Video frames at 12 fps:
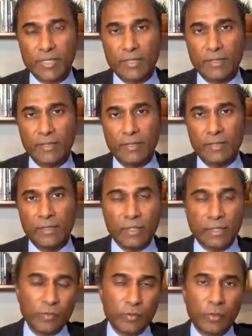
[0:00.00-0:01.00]
Senate,
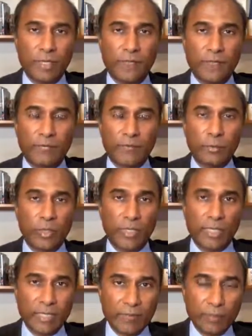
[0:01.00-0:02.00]
and you give 25 or
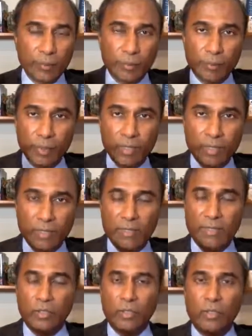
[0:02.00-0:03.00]
more, I give you a book
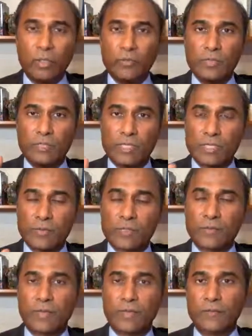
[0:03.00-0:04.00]
called
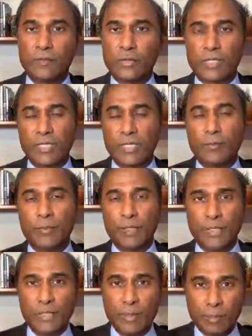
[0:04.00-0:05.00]
Systems and Revolution
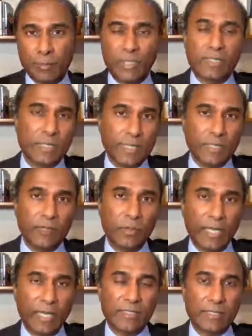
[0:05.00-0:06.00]
ebook, plus I
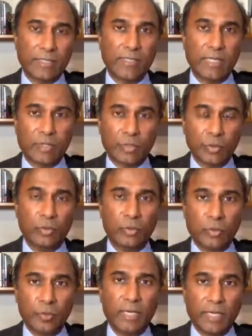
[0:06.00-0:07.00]
give you access to that
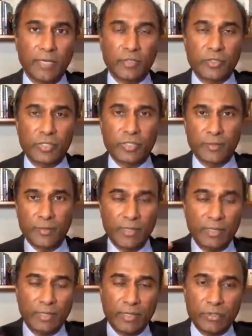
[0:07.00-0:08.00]
tool, Your Body, Your System,
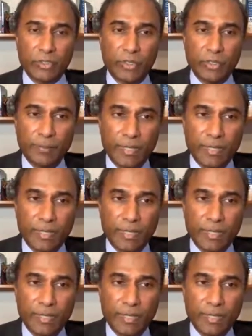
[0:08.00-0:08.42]
and I'll